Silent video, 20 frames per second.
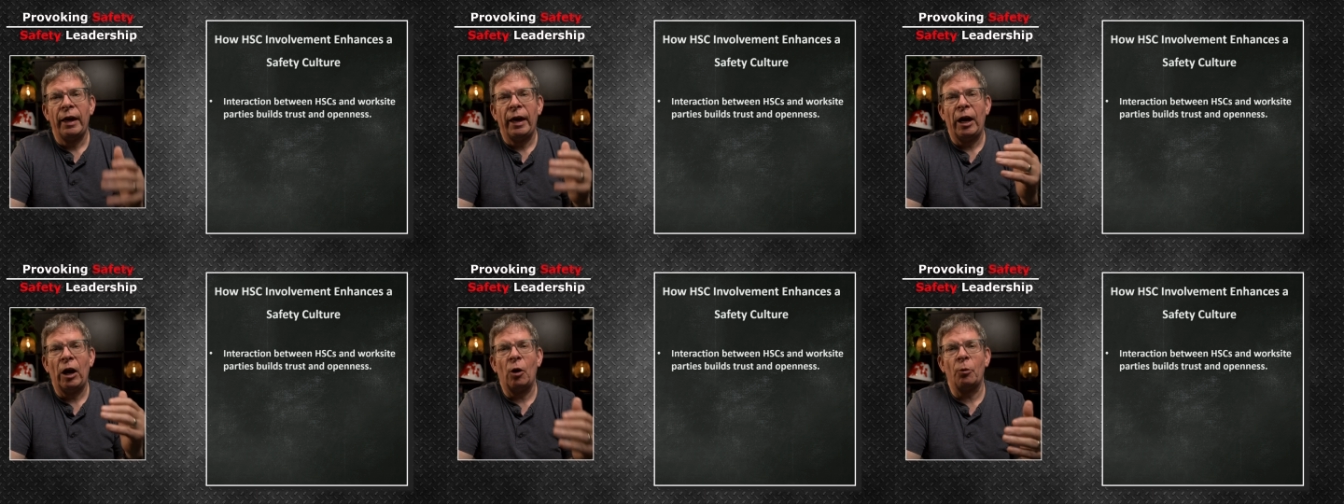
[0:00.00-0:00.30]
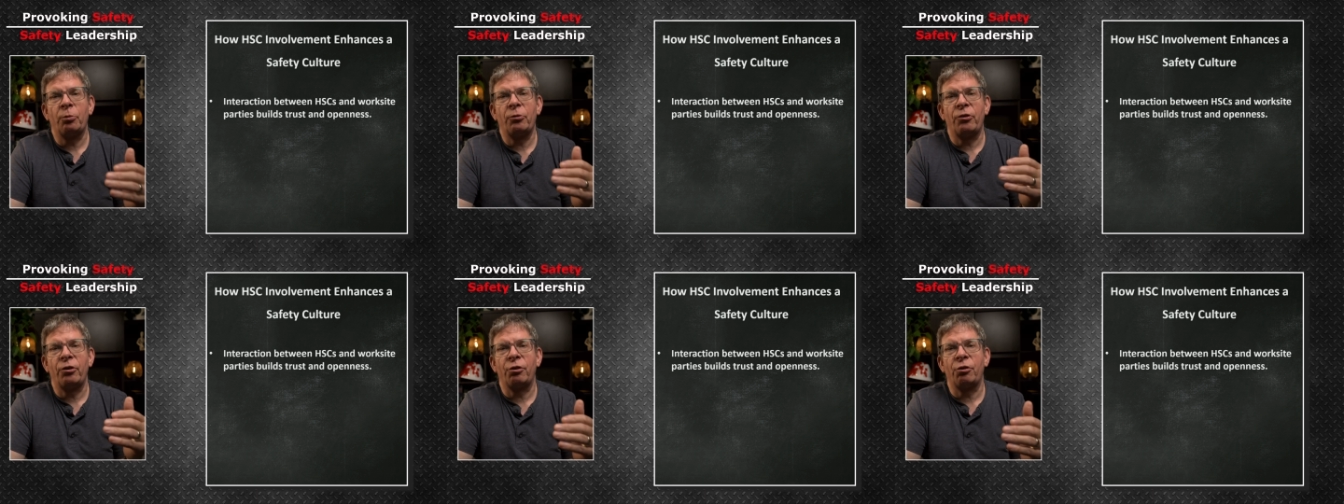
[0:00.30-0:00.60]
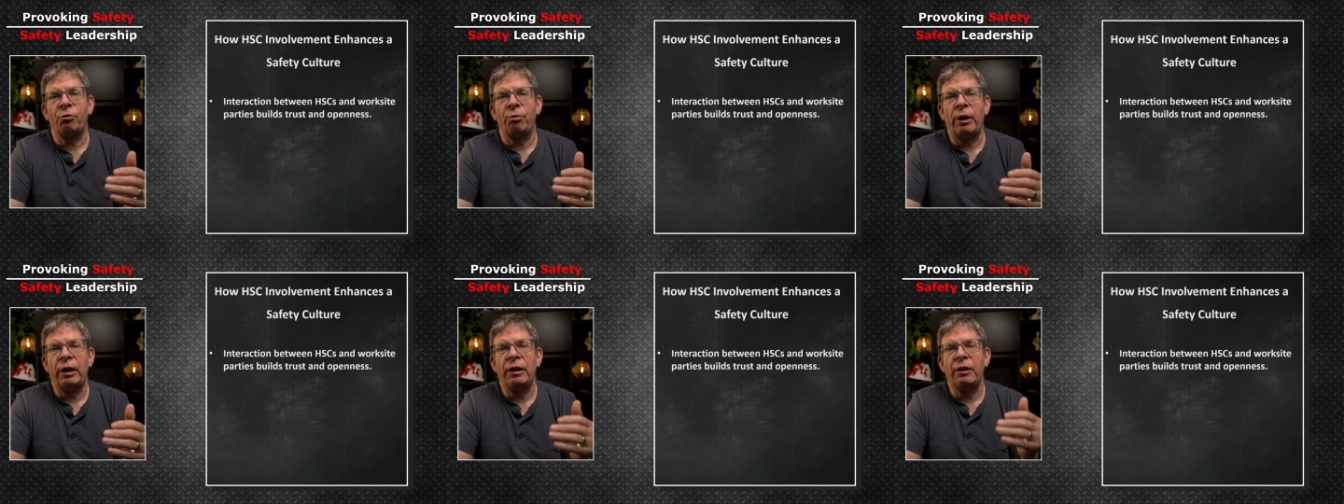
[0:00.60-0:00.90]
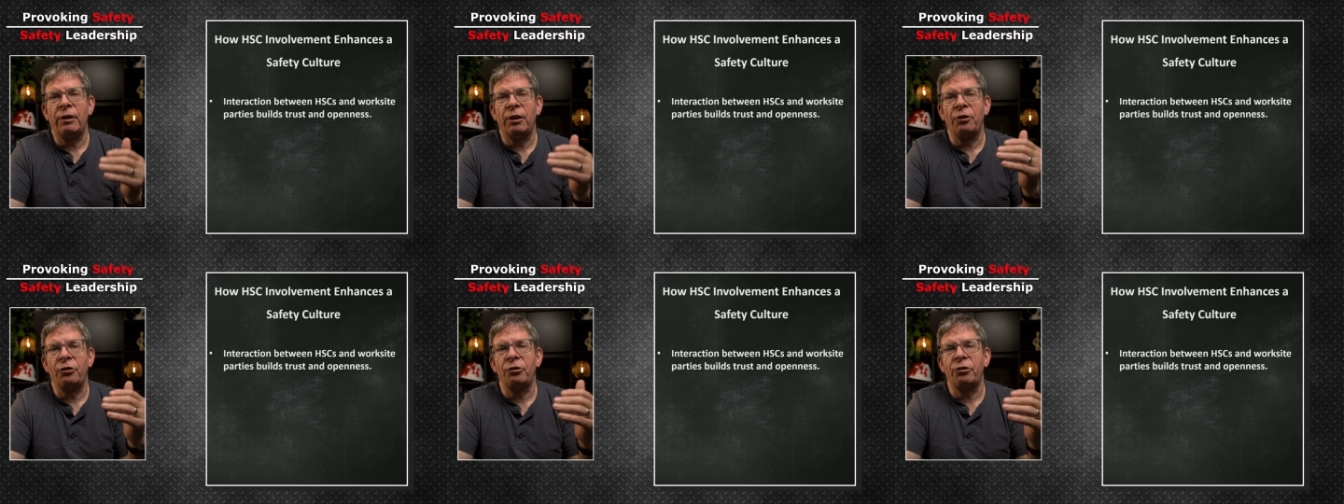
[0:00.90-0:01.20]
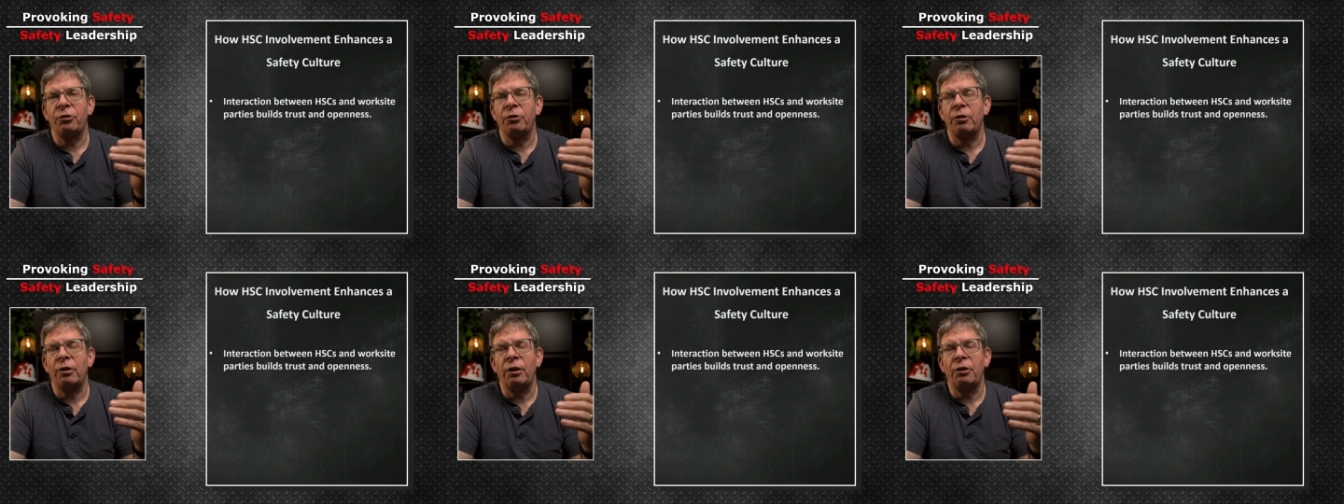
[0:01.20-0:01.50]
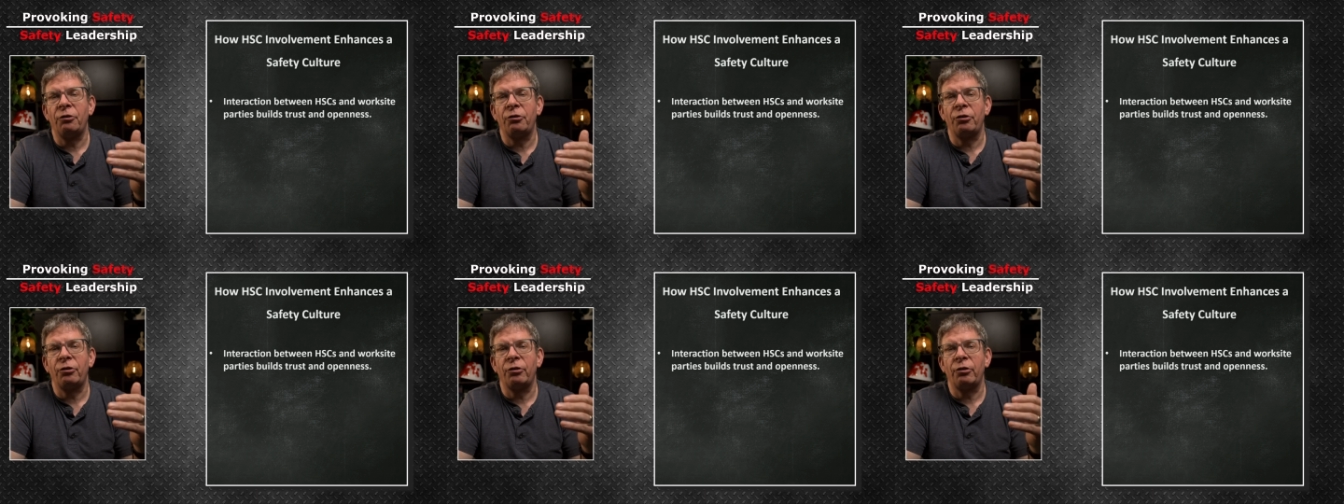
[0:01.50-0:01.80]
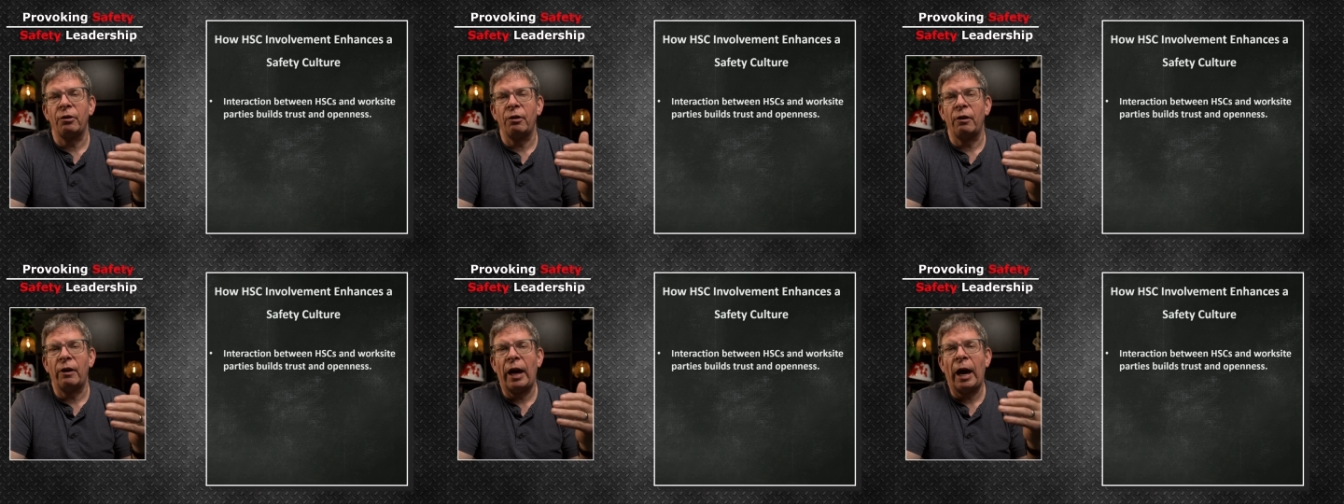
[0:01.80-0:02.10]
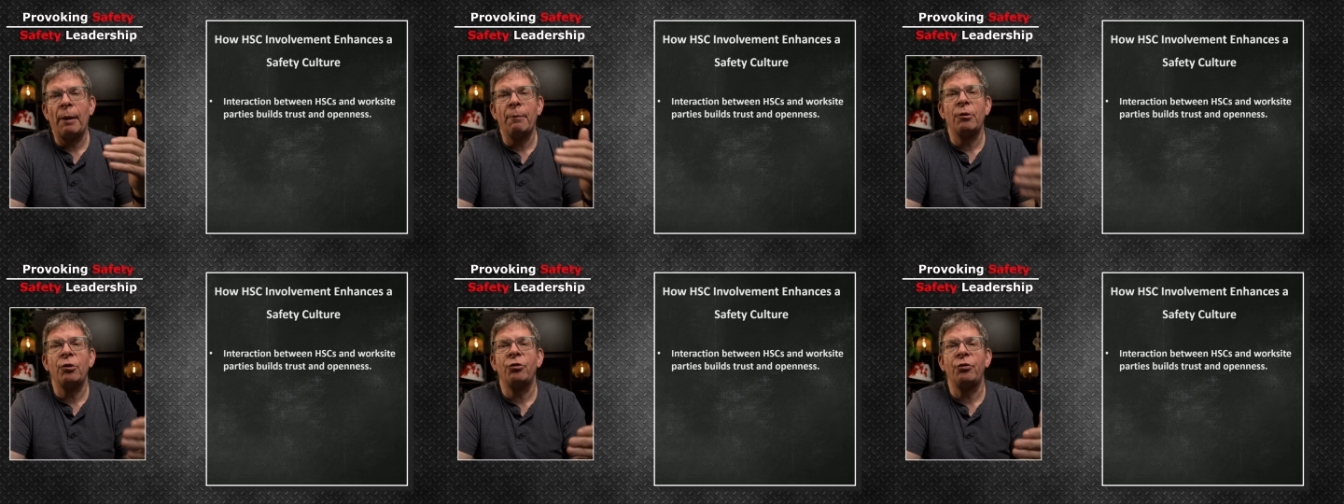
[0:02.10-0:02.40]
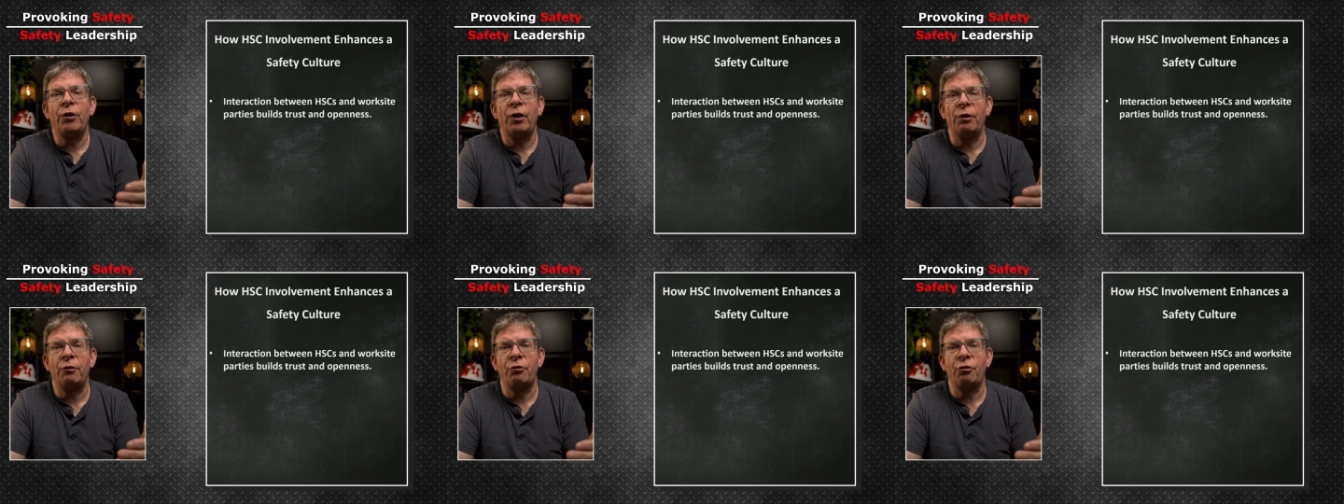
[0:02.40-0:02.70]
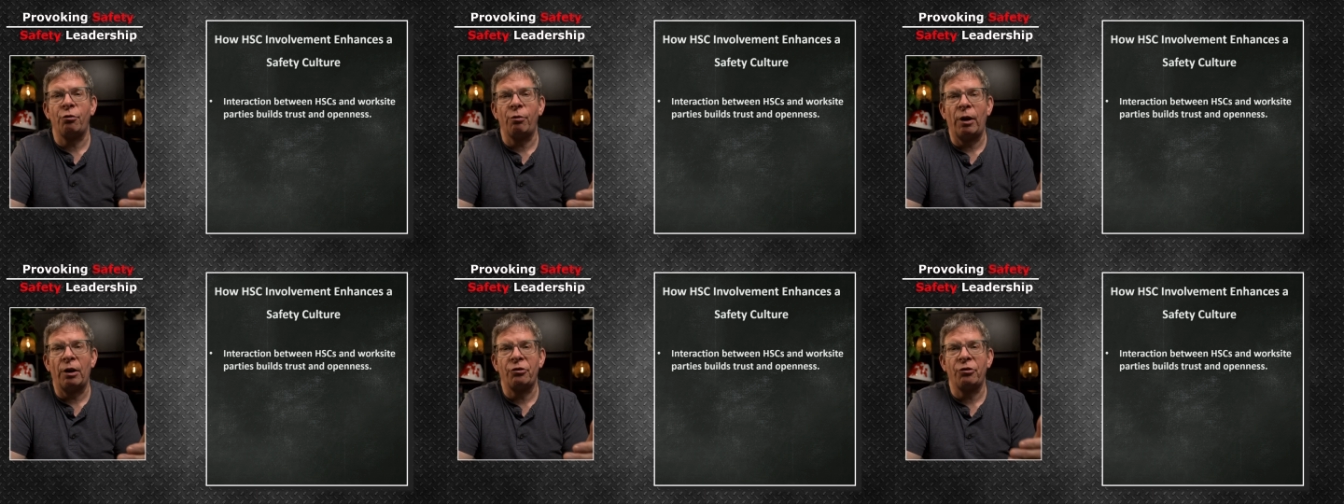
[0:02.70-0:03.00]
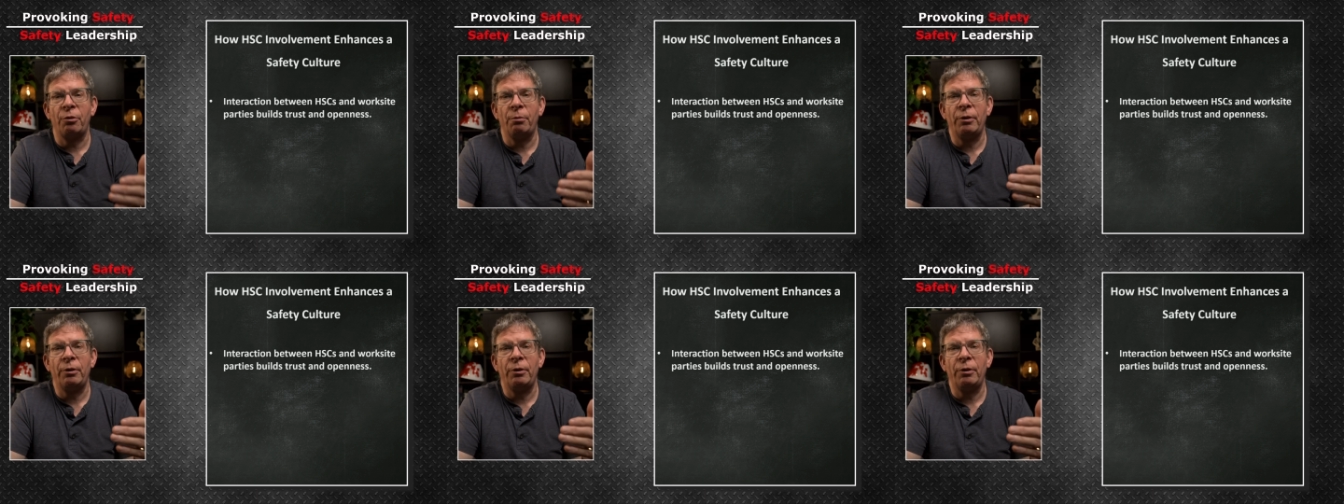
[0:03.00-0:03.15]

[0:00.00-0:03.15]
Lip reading: helps to create this atmosphere of trust.